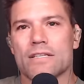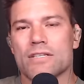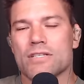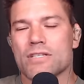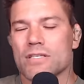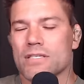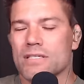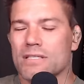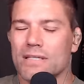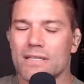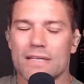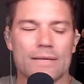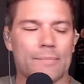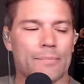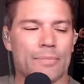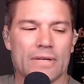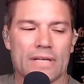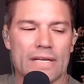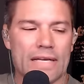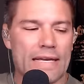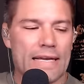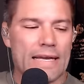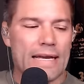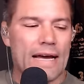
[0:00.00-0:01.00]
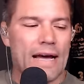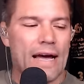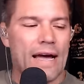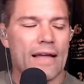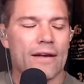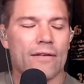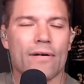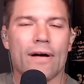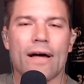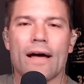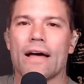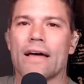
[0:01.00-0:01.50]
Yeah. It's just, but
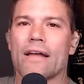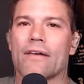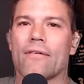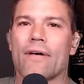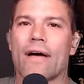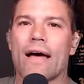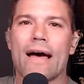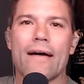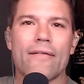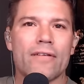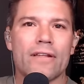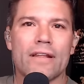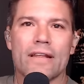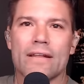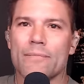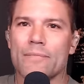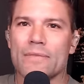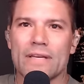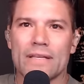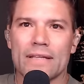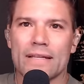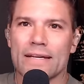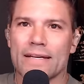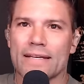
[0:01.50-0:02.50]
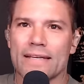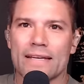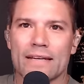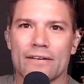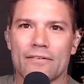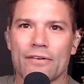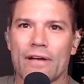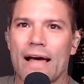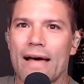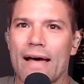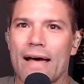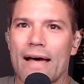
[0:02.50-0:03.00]
I don't, I don't have it in me. Like,
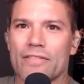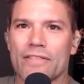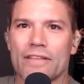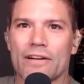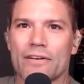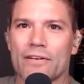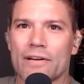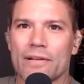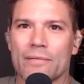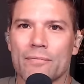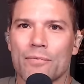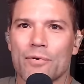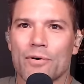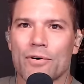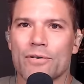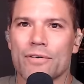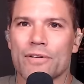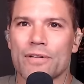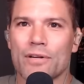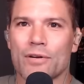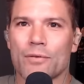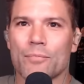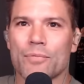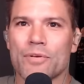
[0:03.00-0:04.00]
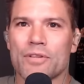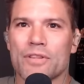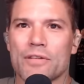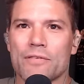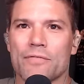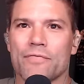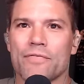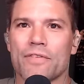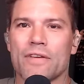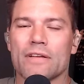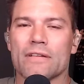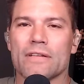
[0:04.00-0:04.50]
I don't have it there anymore, yeah. you know, but
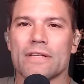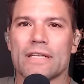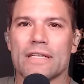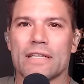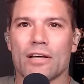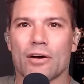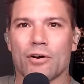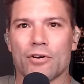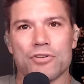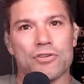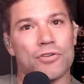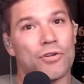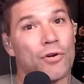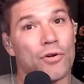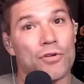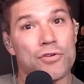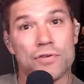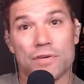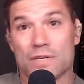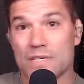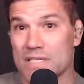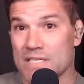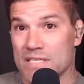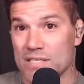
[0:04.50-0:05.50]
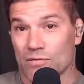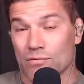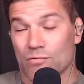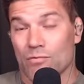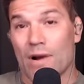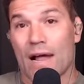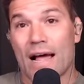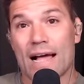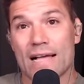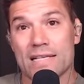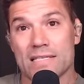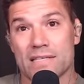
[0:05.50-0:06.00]
the feeling though, you know, you could
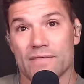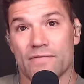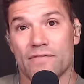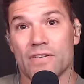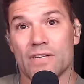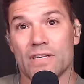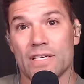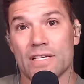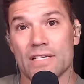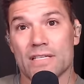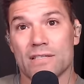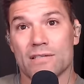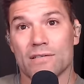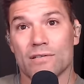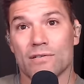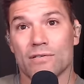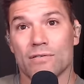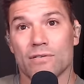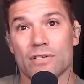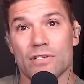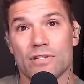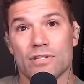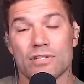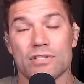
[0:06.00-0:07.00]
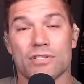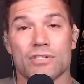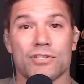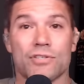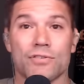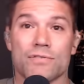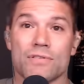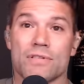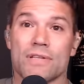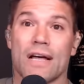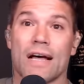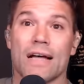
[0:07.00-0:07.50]
still rise if you need to, you just
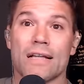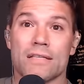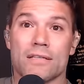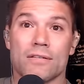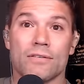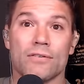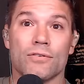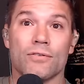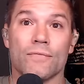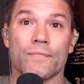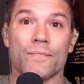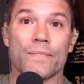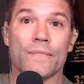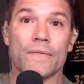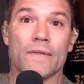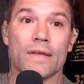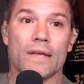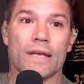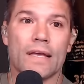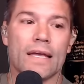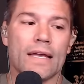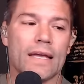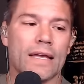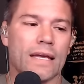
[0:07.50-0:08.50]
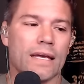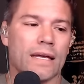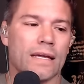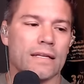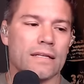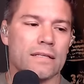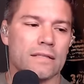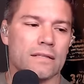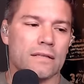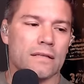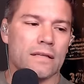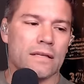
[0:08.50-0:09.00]
choose not to.
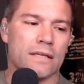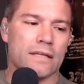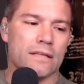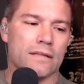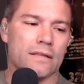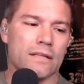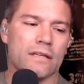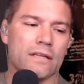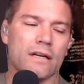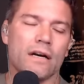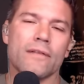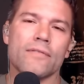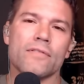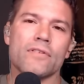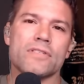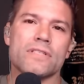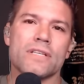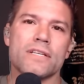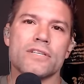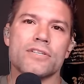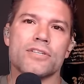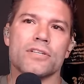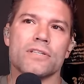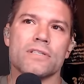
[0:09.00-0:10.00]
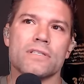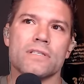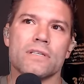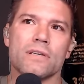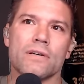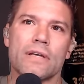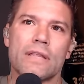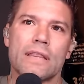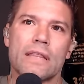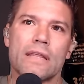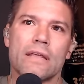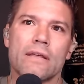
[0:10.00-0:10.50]
And like the conversations
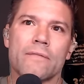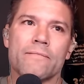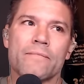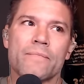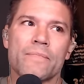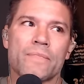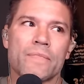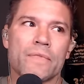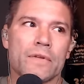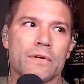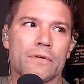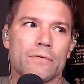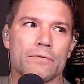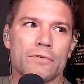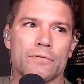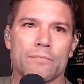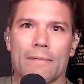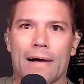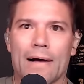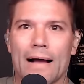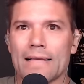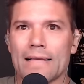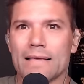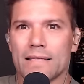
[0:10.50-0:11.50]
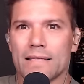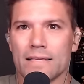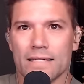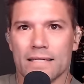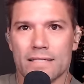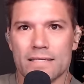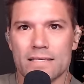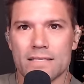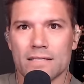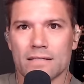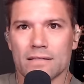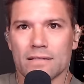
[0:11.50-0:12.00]
like, with my
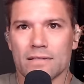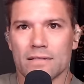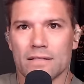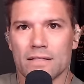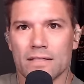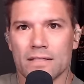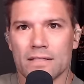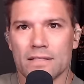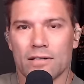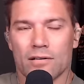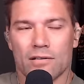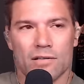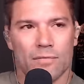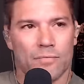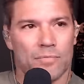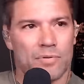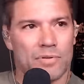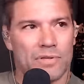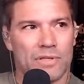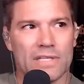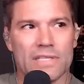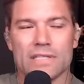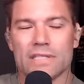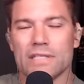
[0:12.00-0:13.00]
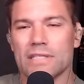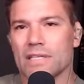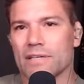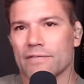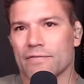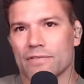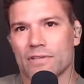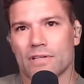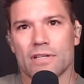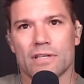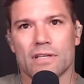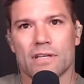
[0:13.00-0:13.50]
kids, completely
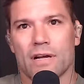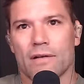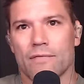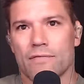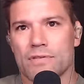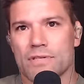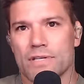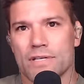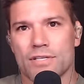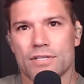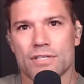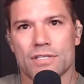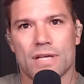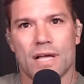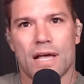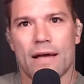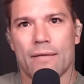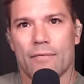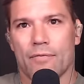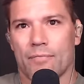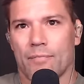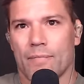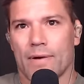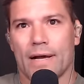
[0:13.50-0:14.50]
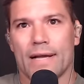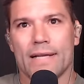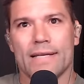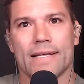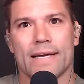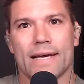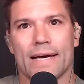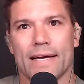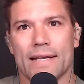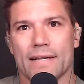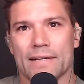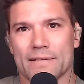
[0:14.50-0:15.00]
different than the conversations I had with my
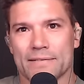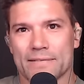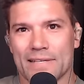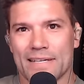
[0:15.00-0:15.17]
dad.